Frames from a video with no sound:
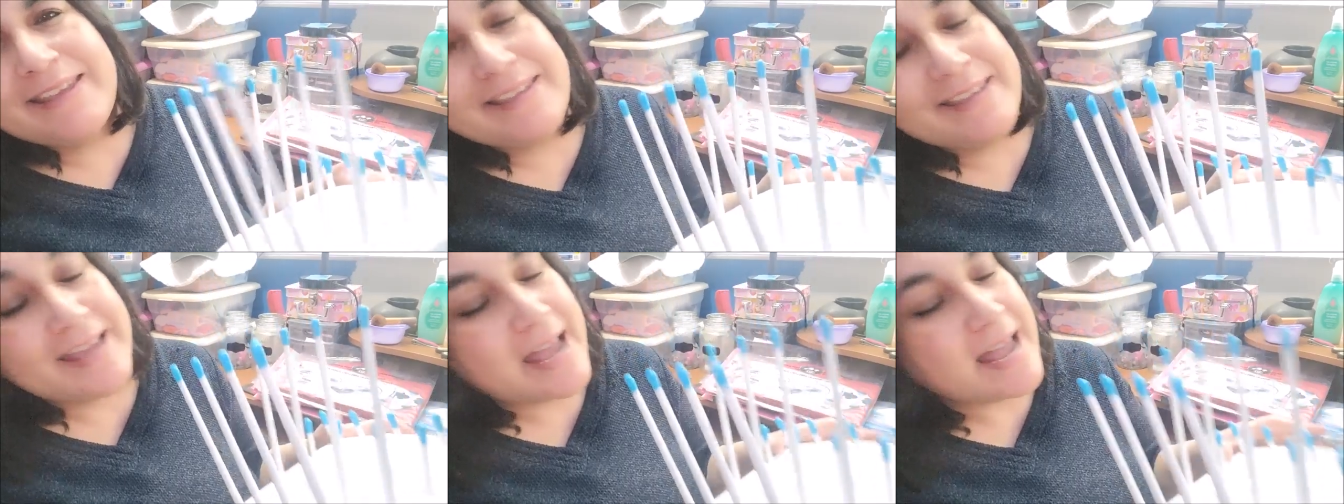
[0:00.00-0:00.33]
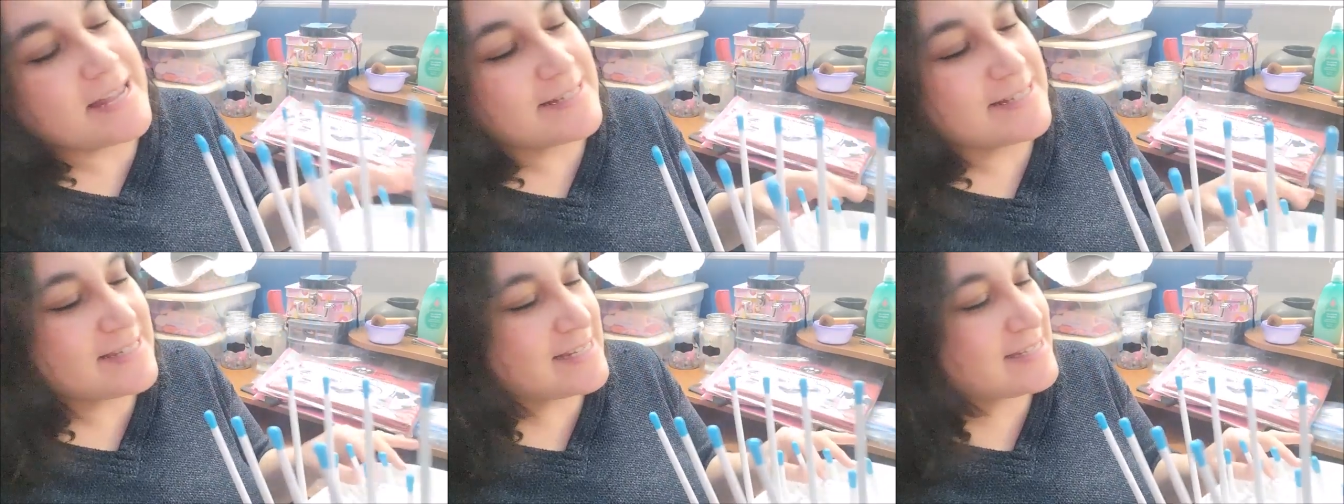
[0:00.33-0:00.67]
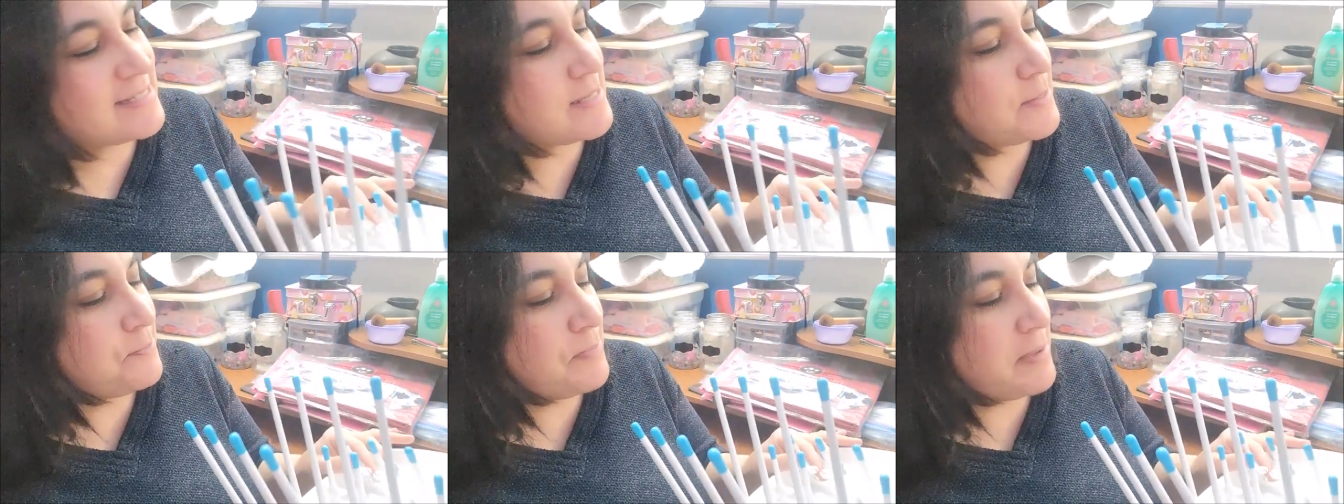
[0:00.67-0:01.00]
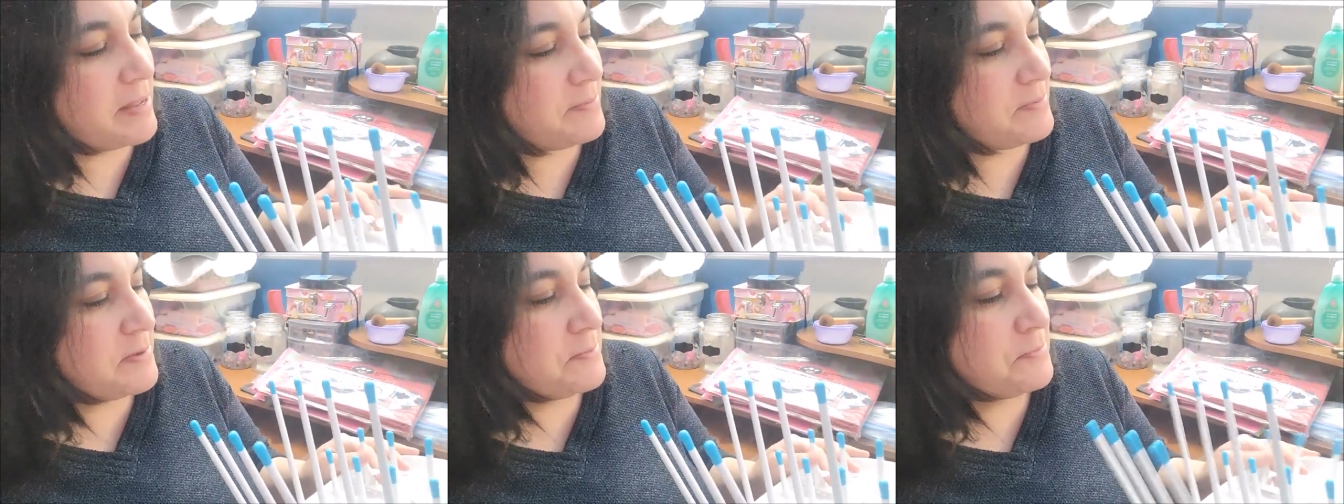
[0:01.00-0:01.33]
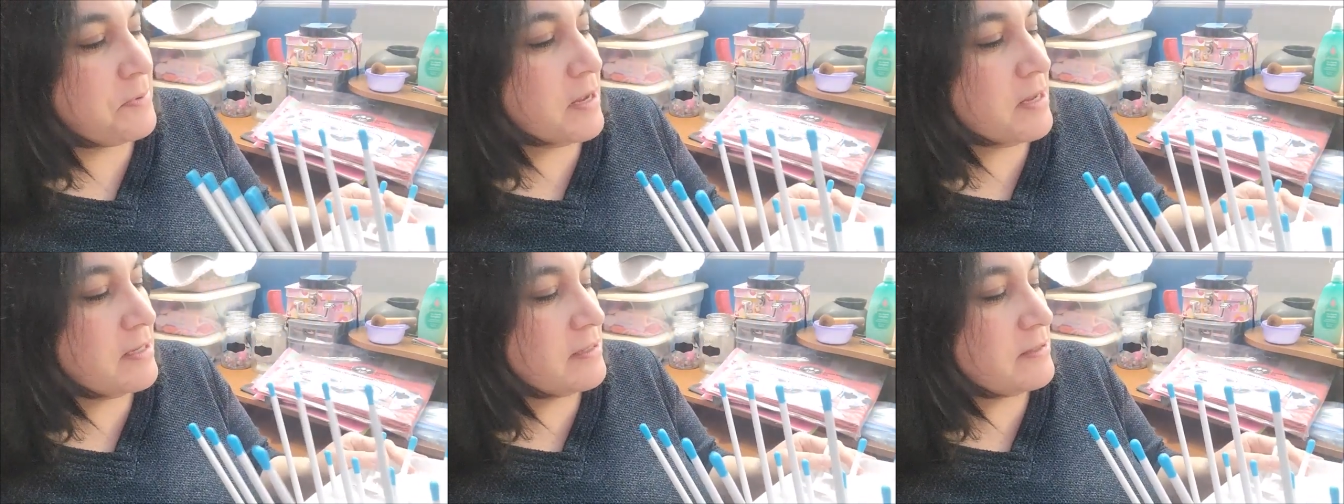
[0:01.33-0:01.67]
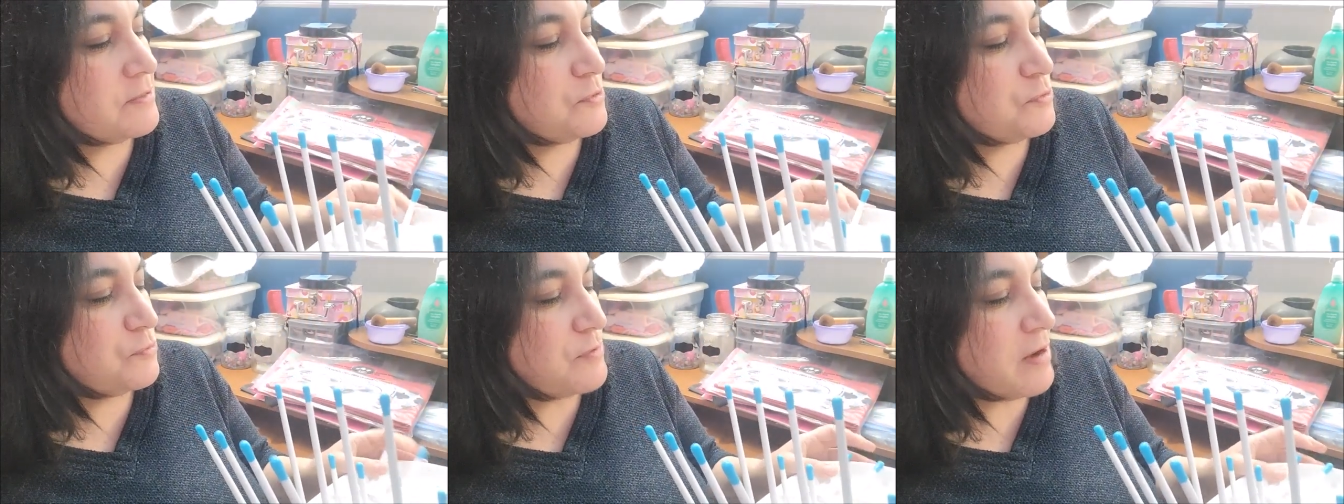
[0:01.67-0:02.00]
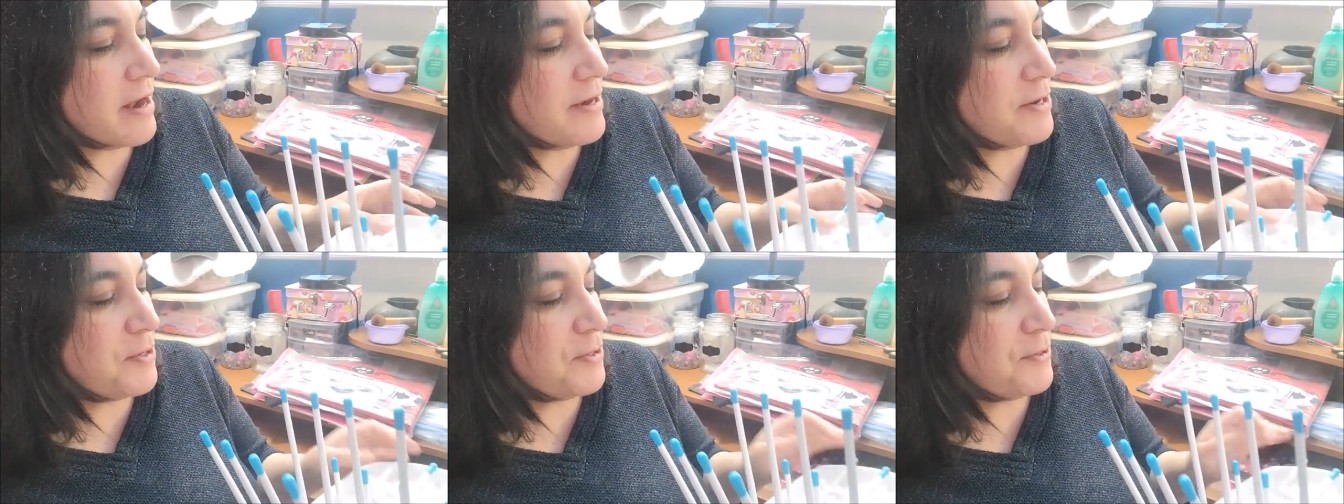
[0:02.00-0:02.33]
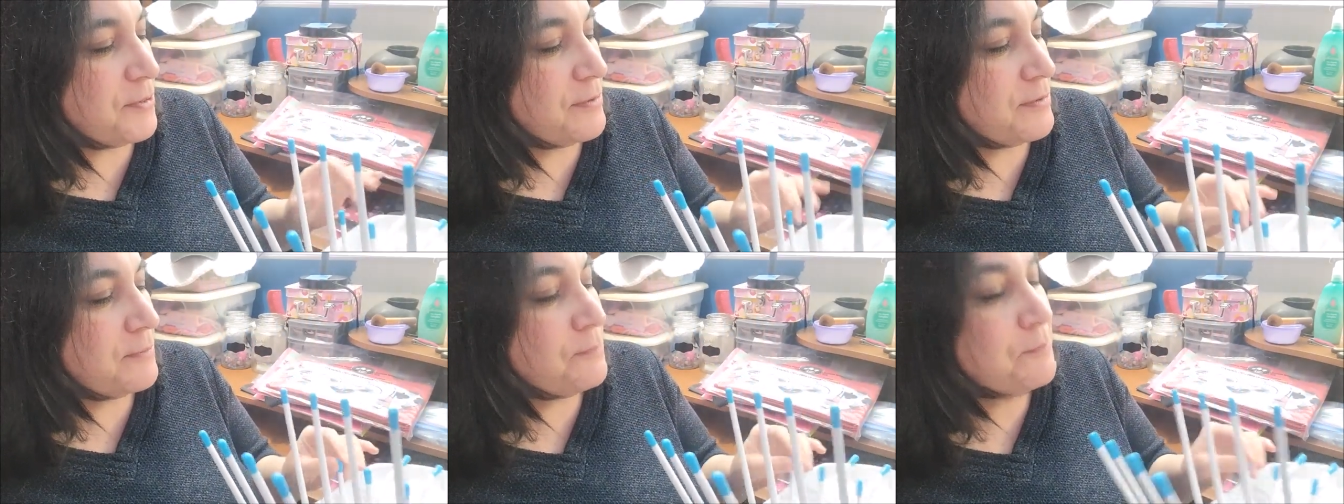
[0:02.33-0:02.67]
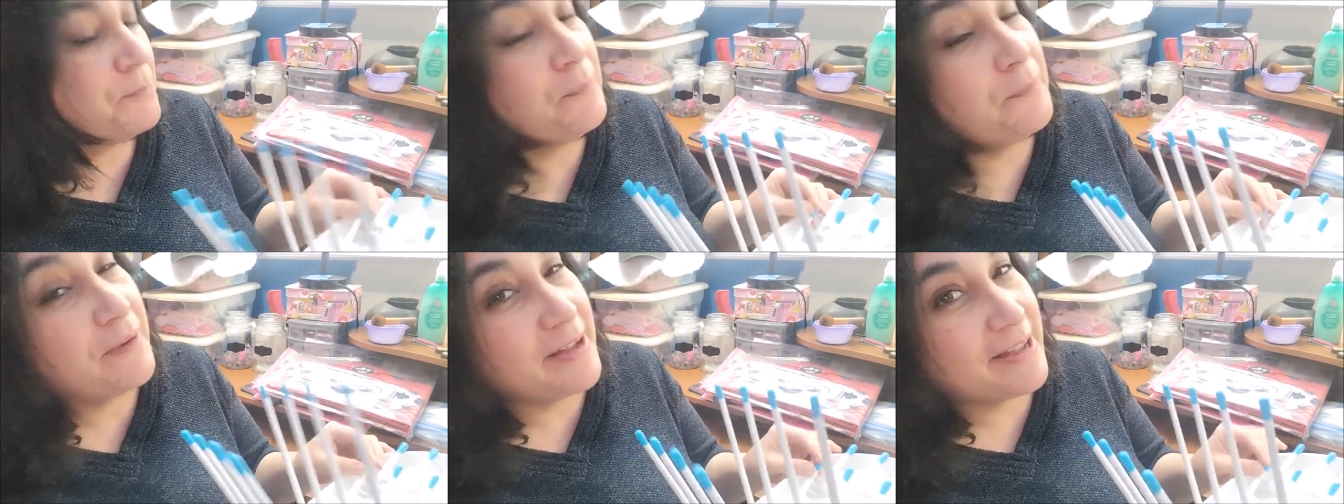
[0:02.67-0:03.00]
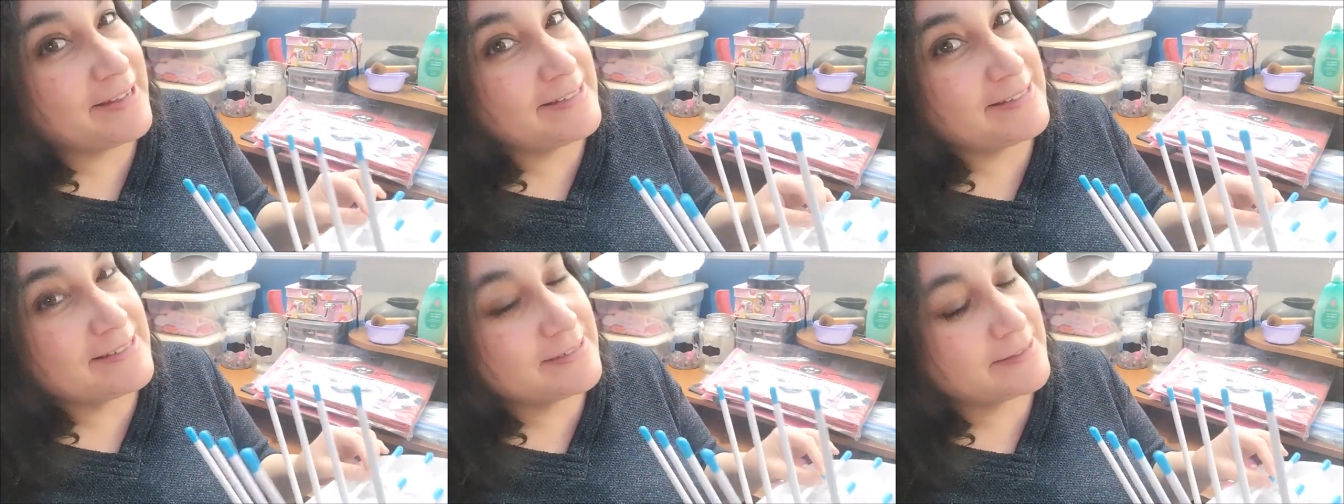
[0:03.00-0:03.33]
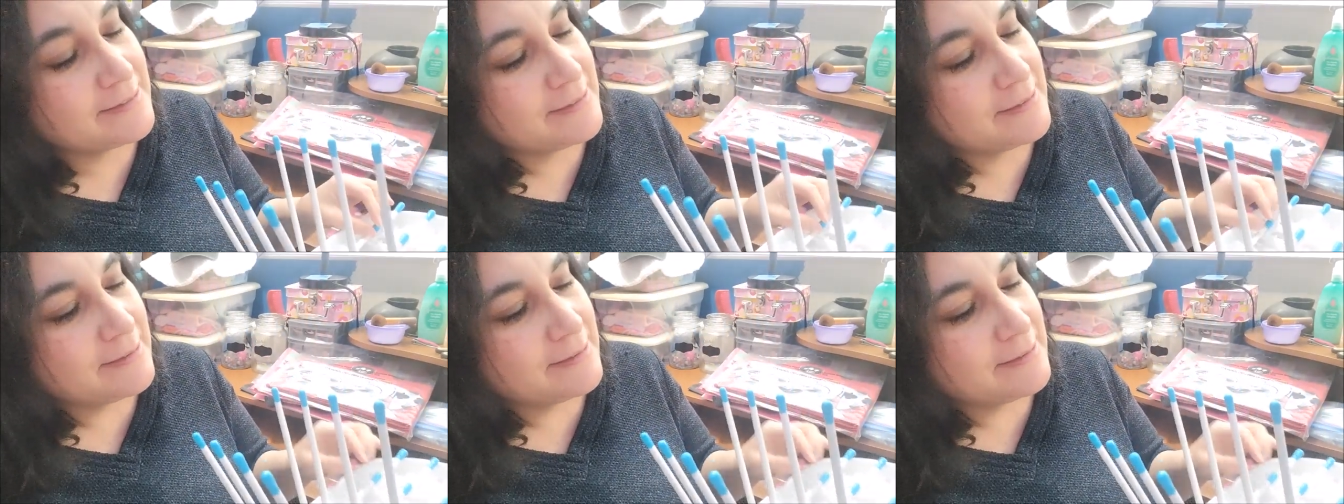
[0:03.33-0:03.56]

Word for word: Yes, it's a baby bottle dryer, but